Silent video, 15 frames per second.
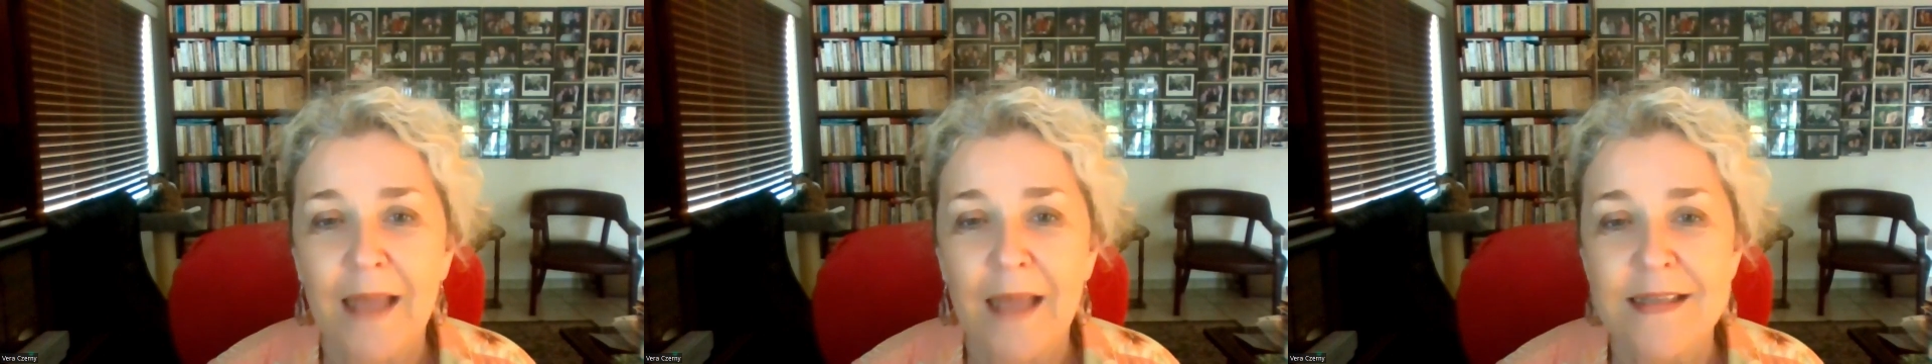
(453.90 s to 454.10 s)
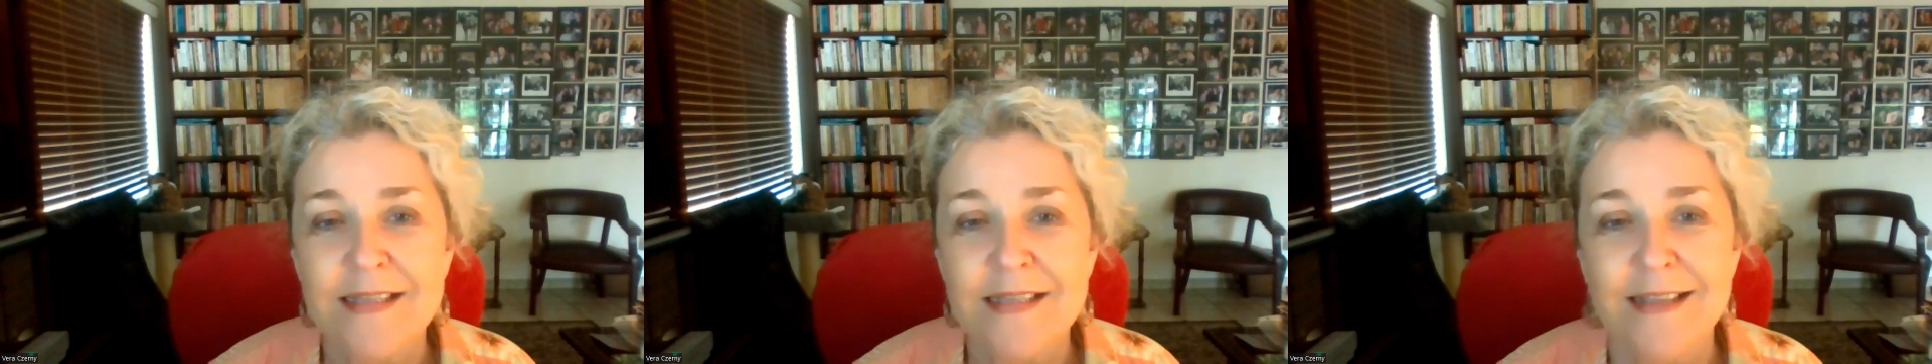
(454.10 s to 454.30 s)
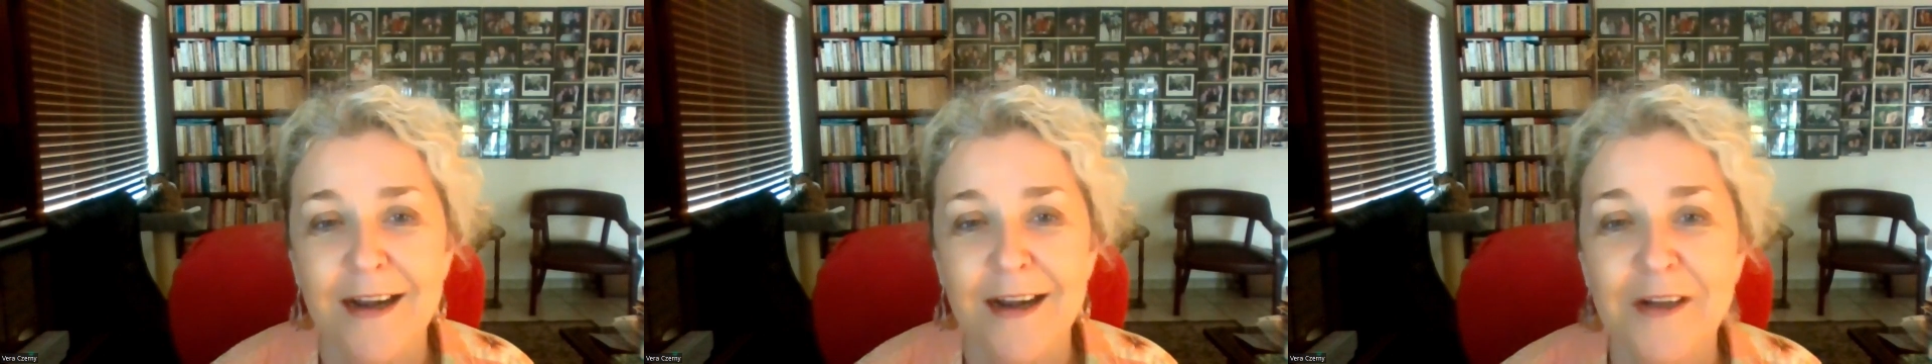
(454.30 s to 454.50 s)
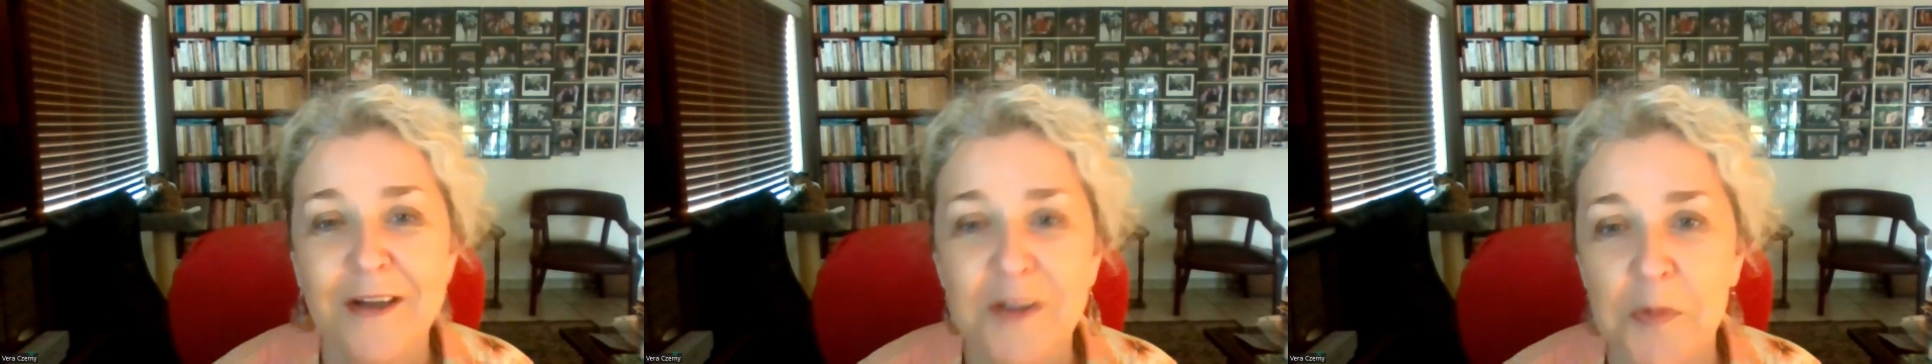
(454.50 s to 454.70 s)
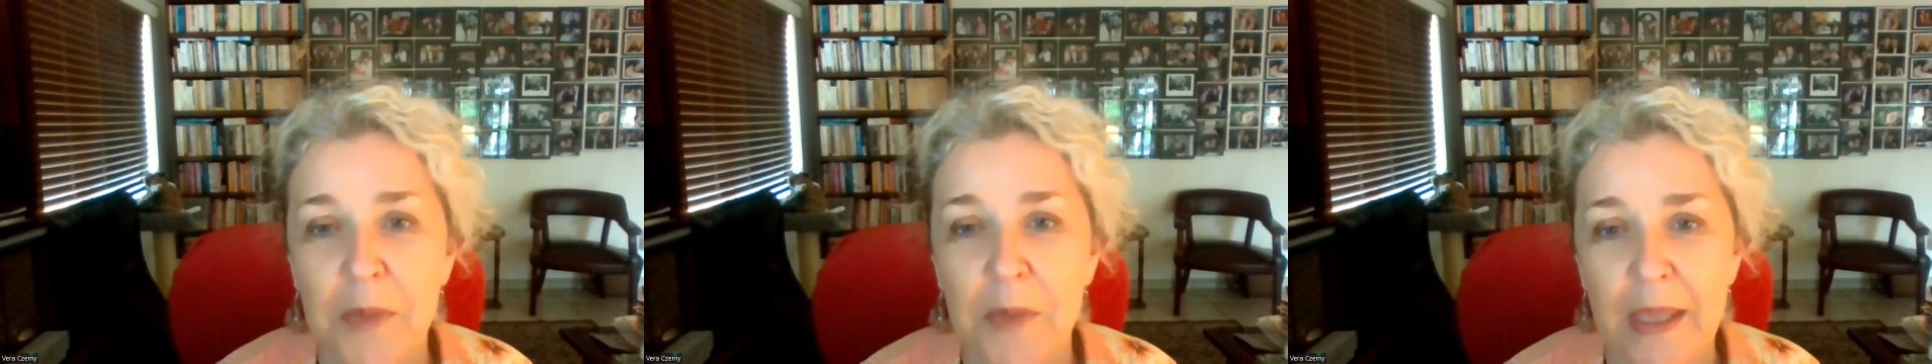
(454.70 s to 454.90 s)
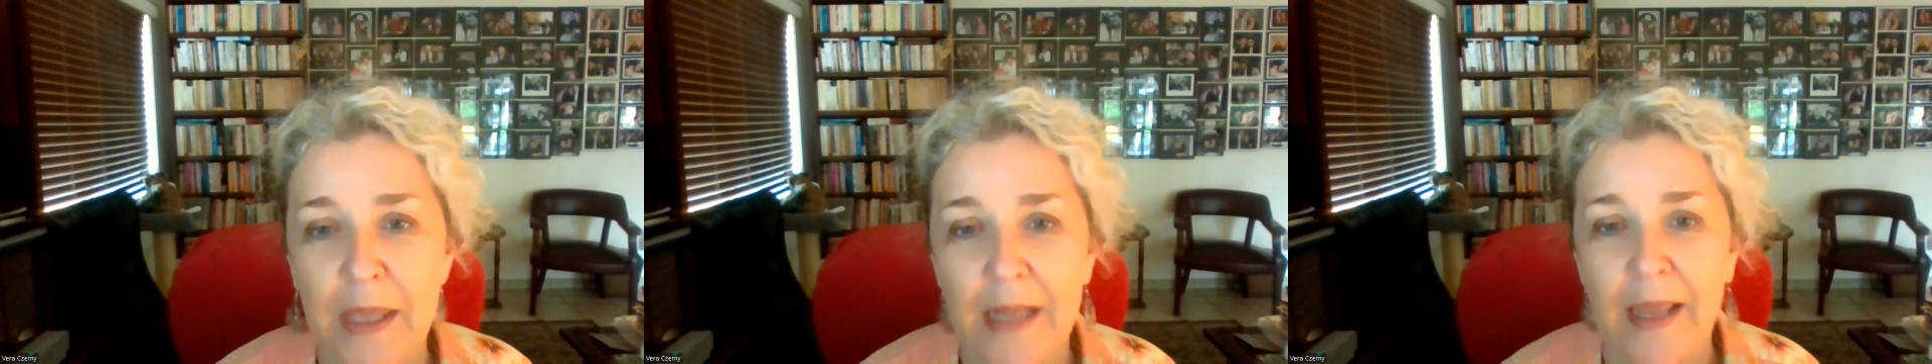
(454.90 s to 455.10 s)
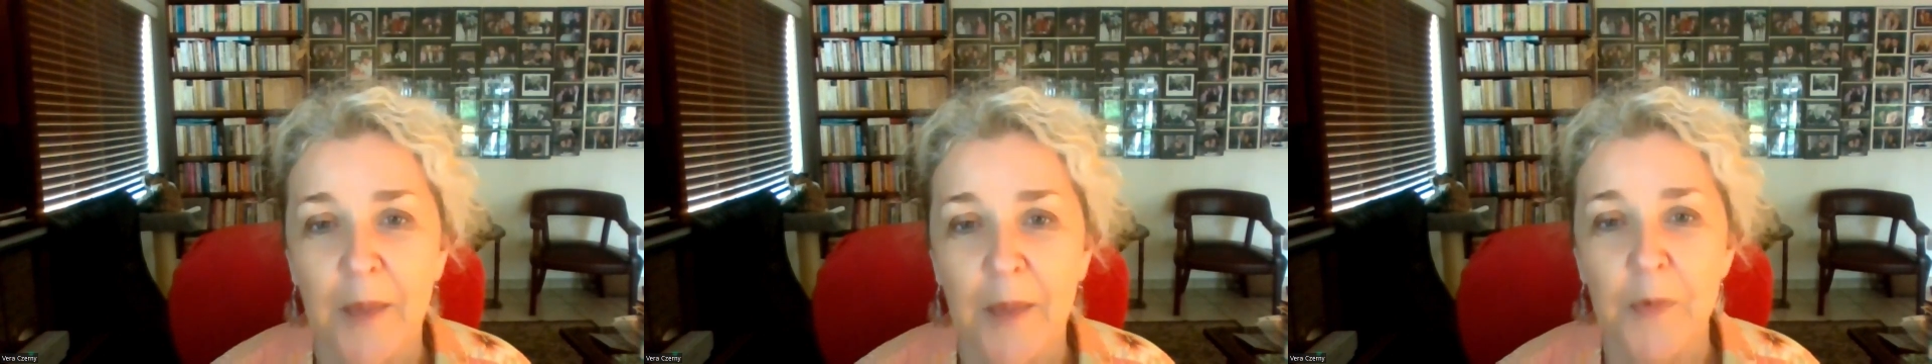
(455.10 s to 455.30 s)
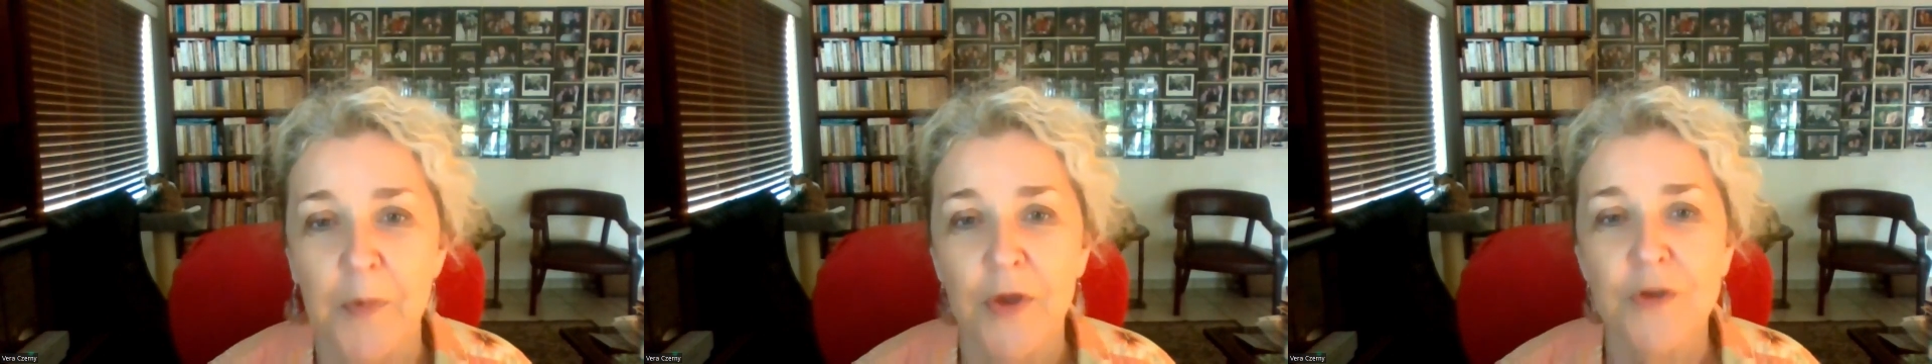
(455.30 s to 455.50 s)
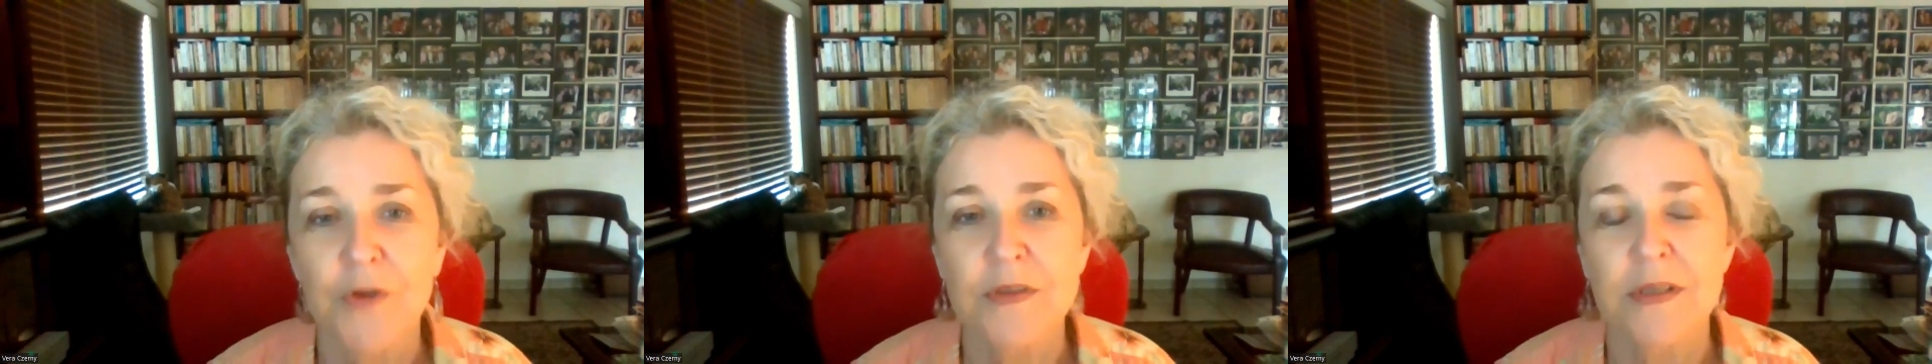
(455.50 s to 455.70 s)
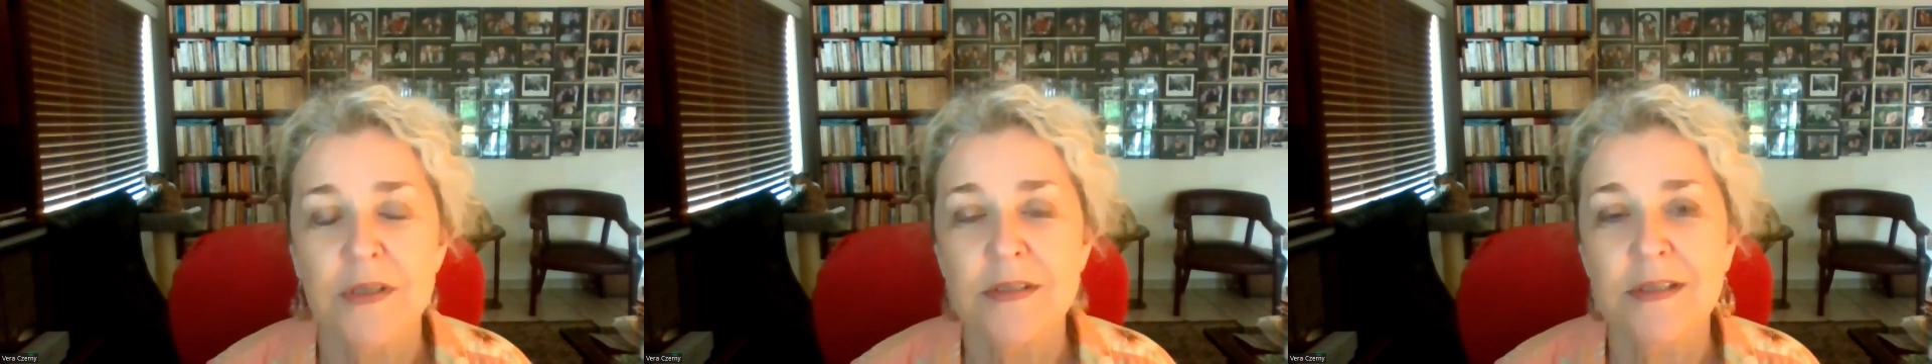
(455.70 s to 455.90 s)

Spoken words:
start at the beginning, because